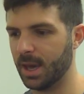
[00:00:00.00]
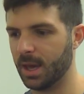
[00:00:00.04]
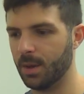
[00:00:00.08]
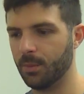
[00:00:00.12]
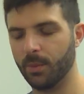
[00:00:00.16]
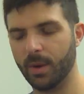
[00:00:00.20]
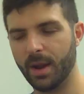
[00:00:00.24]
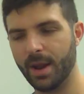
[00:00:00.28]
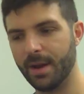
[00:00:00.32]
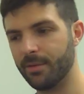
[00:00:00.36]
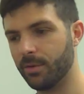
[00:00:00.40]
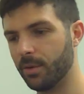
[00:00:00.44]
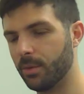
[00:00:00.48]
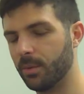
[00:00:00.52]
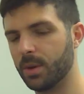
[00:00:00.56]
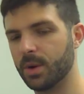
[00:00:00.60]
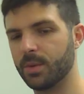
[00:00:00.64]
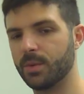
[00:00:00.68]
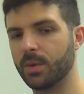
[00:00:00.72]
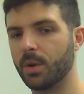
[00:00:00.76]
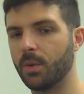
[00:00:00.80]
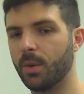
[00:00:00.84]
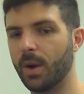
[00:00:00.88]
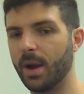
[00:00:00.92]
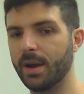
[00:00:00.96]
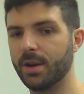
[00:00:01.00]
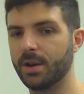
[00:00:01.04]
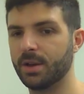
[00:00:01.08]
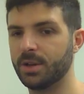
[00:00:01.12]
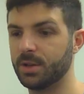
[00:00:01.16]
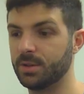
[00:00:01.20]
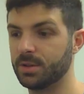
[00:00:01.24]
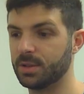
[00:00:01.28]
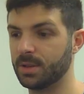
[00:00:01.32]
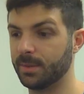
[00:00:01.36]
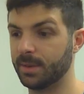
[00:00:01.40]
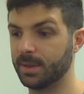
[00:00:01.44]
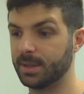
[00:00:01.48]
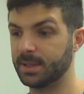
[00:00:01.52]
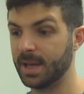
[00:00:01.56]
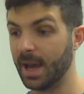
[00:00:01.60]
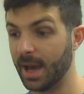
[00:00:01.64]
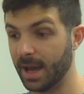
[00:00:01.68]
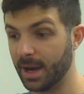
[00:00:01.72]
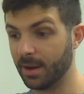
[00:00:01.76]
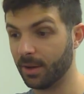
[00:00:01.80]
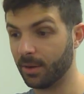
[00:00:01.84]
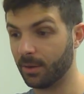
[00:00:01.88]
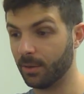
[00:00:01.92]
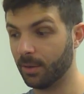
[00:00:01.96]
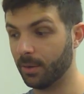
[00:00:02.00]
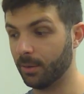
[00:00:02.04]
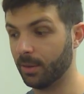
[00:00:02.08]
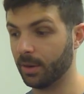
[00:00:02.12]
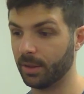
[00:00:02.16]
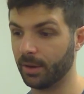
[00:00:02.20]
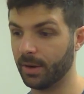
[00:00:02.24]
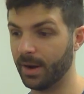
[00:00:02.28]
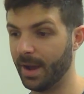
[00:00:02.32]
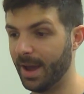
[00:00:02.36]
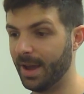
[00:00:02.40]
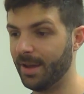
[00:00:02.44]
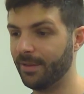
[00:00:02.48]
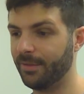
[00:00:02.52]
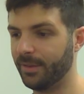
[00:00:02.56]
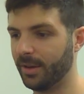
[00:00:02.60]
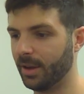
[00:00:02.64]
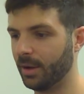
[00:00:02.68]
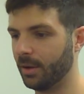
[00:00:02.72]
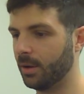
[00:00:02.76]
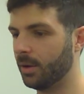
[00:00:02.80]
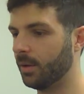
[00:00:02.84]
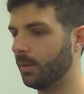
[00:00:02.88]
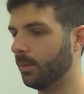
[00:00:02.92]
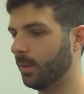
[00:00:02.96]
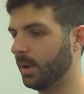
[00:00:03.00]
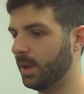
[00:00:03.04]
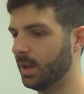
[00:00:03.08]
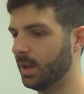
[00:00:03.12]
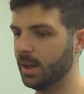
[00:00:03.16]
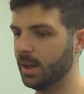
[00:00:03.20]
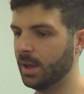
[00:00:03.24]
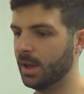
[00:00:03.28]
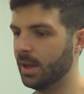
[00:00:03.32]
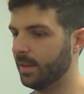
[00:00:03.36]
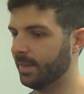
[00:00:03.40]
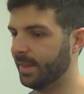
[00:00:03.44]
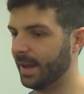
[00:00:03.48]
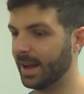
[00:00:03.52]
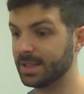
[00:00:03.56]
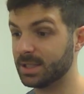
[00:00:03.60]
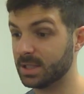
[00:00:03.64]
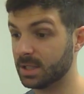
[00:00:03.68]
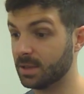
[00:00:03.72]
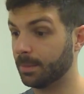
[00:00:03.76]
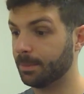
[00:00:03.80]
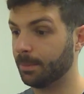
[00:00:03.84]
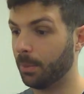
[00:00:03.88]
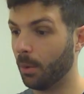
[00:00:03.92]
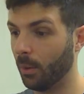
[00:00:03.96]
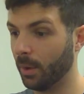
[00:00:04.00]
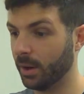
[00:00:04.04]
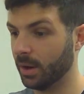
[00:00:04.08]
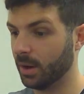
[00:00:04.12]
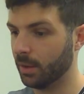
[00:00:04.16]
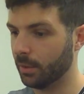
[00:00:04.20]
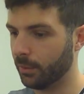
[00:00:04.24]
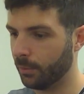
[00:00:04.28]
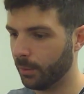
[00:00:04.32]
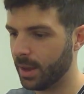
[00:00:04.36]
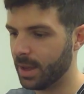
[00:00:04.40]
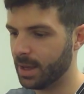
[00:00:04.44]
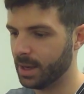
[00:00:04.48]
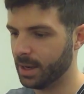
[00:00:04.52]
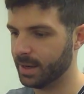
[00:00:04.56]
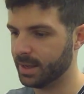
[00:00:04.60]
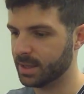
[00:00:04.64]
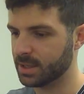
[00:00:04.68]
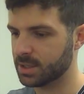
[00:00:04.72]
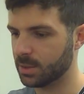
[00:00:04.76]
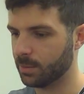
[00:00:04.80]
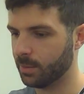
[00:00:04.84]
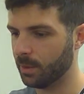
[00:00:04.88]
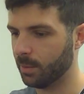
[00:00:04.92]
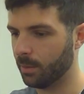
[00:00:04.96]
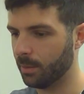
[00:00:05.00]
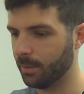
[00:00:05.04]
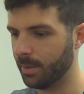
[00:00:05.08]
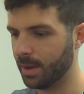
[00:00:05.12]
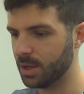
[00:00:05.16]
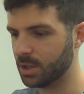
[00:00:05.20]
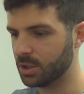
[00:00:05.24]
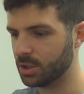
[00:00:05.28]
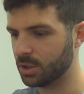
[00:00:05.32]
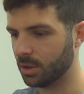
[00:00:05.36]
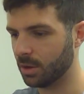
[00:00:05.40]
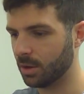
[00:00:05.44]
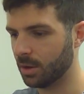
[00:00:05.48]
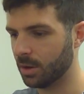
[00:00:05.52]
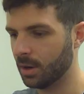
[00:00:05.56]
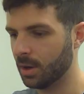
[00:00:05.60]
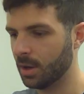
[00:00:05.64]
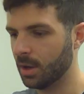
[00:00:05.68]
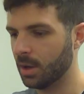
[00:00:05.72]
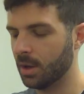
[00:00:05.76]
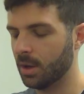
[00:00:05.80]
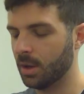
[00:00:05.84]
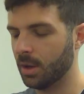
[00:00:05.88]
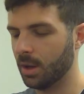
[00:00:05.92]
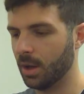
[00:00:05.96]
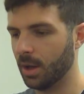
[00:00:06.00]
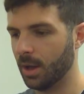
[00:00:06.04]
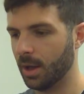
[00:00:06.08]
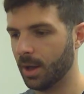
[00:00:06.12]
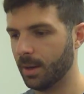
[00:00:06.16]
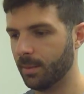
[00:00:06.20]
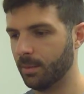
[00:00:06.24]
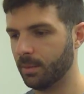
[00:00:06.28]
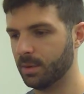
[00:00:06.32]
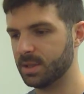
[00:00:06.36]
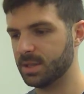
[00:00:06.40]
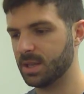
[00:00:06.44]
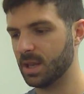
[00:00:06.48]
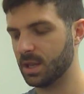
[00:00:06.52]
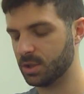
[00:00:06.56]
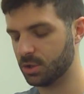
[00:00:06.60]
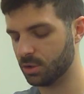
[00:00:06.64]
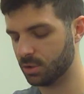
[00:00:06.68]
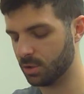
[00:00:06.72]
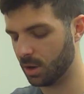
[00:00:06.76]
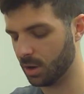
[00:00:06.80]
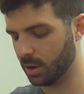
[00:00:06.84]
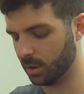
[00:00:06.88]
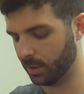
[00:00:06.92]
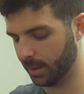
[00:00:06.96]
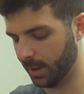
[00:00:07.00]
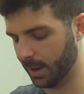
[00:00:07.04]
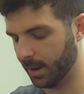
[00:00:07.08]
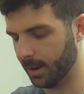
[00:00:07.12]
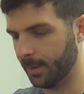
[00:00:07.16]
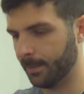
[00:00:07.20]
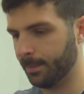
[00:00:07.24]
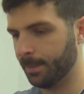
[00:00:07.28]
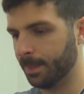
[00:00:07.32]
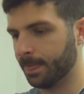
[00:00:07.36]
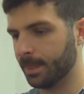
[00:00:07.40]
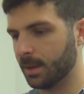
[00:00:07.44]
And whenever we're required to do something technical with our A finger, that's the point of weakness. So we want to make sure we stay strong there.